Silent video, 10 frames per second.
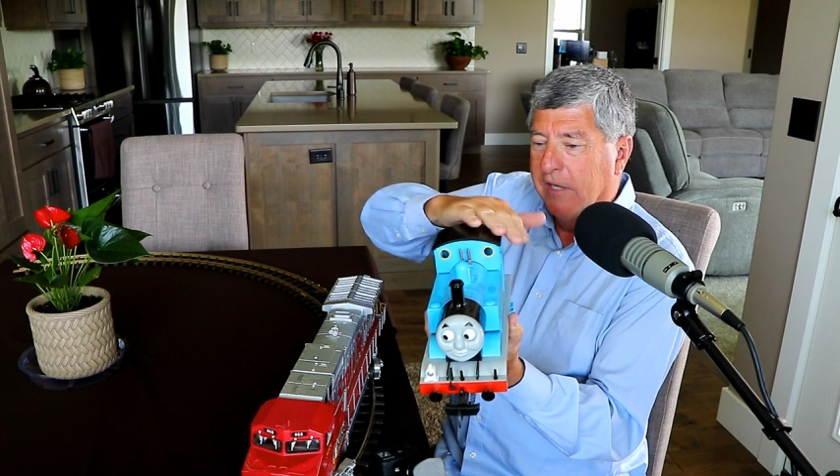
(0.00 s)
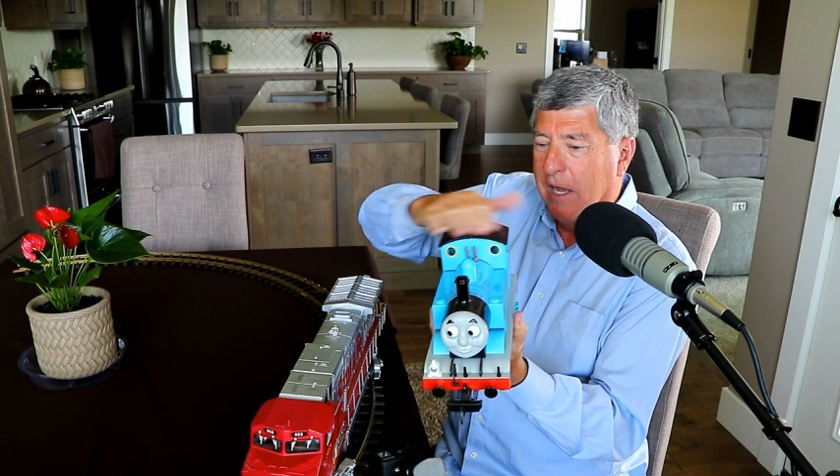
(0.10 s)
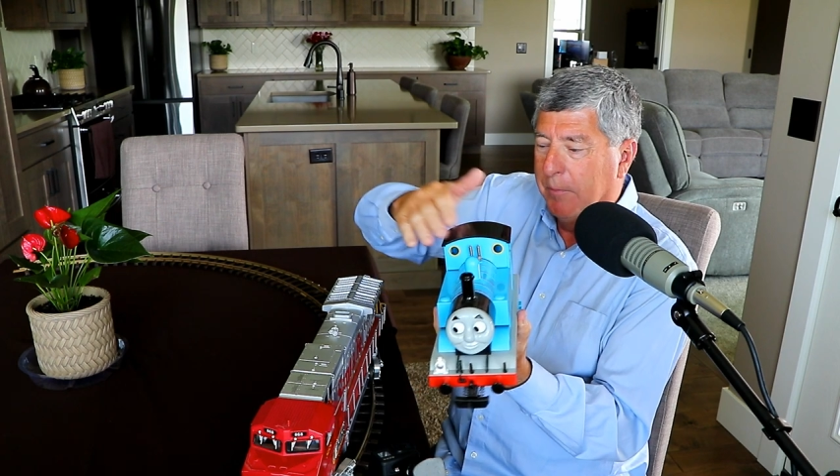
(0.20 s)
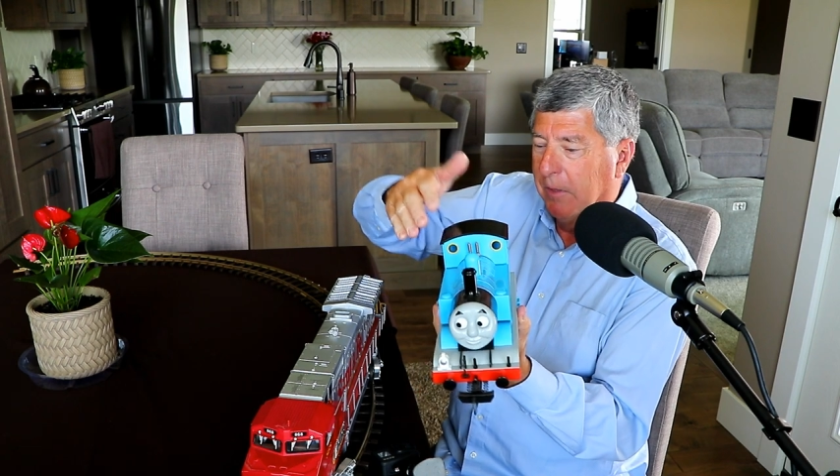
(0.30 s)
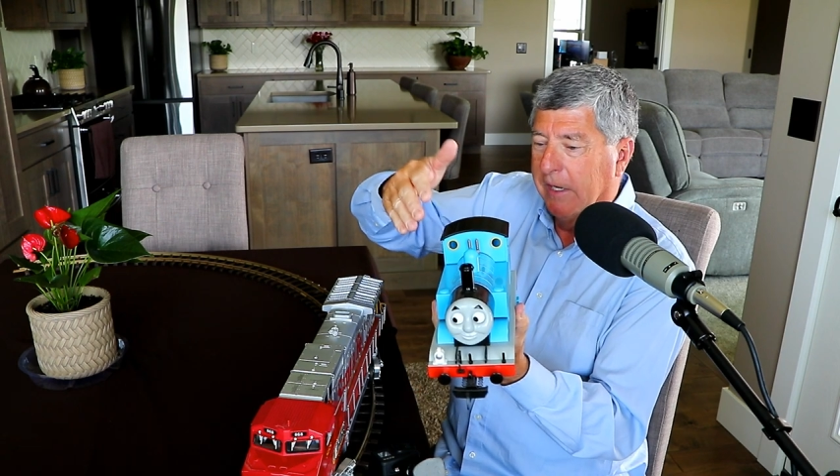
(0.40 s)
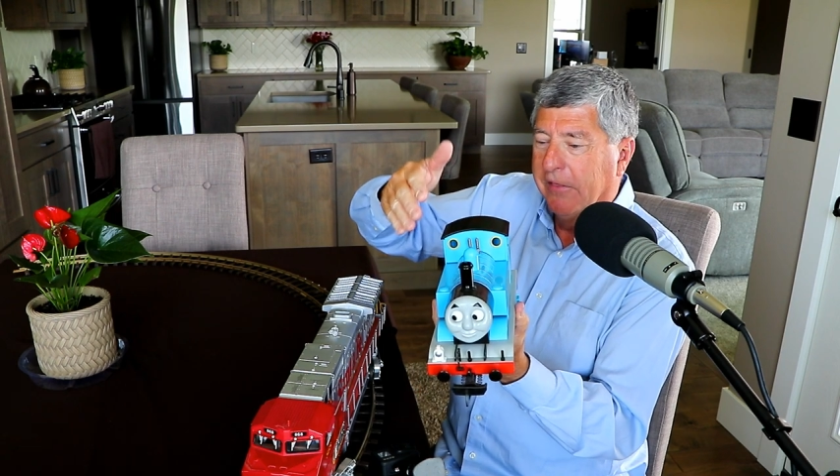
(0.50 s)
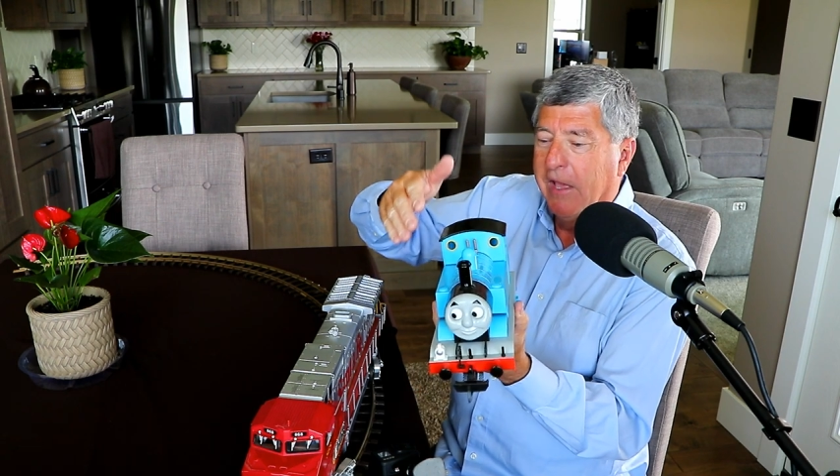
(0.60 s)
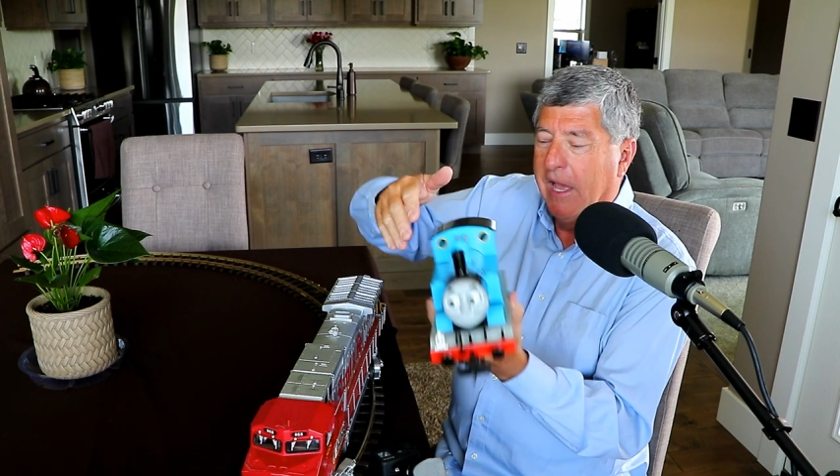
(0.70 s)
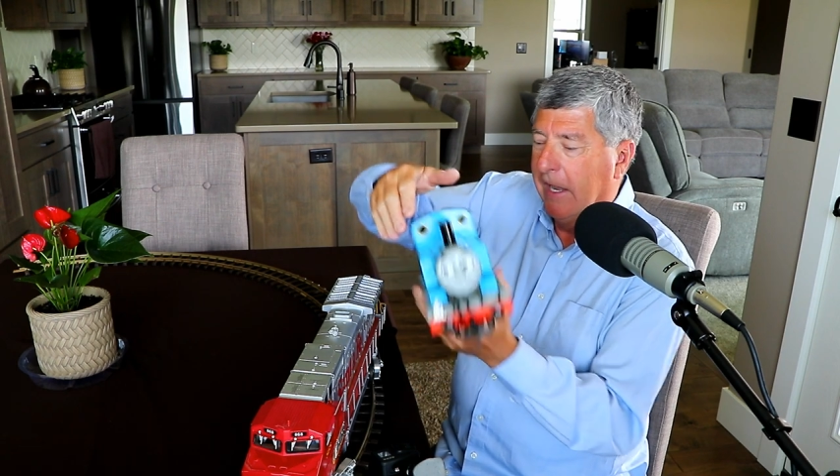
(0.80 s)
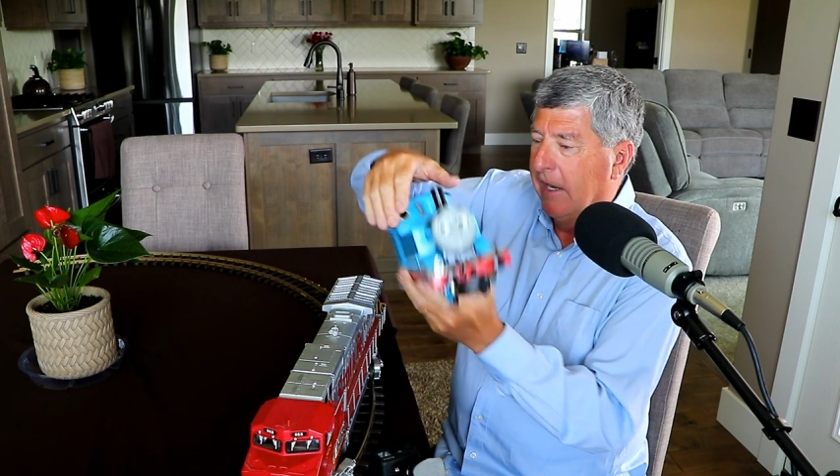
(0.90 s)
top like
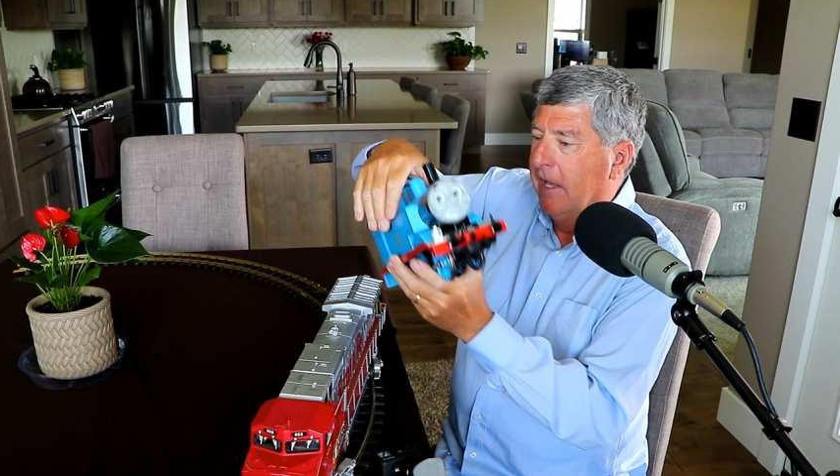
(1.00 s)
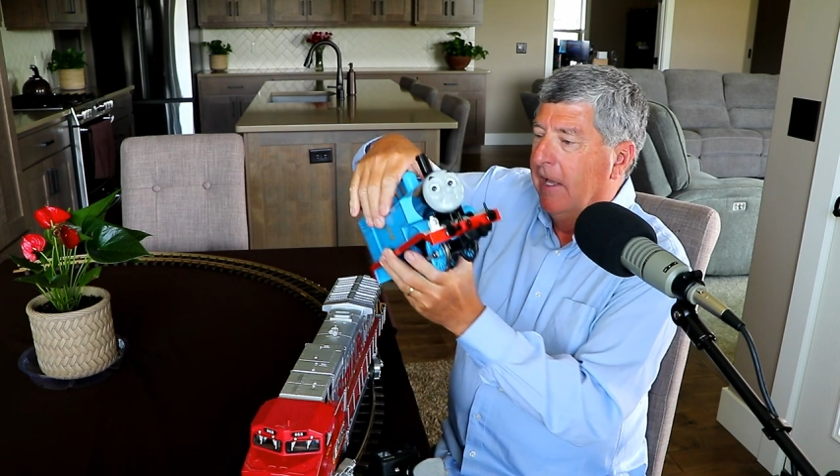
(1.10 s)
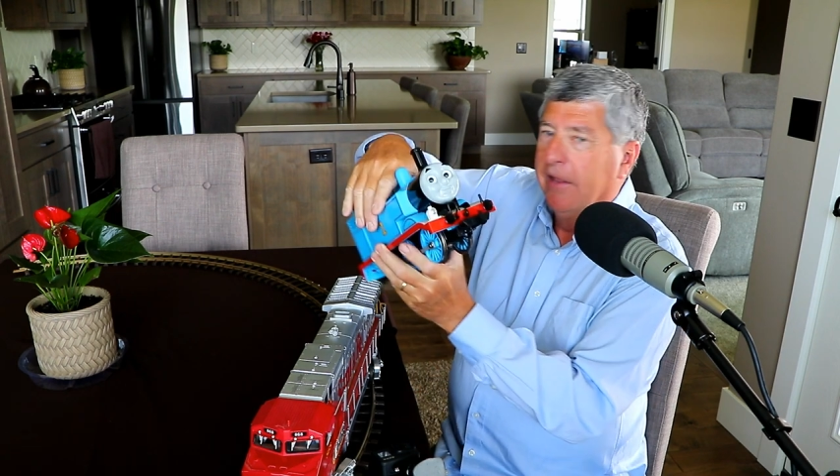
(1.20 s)
that,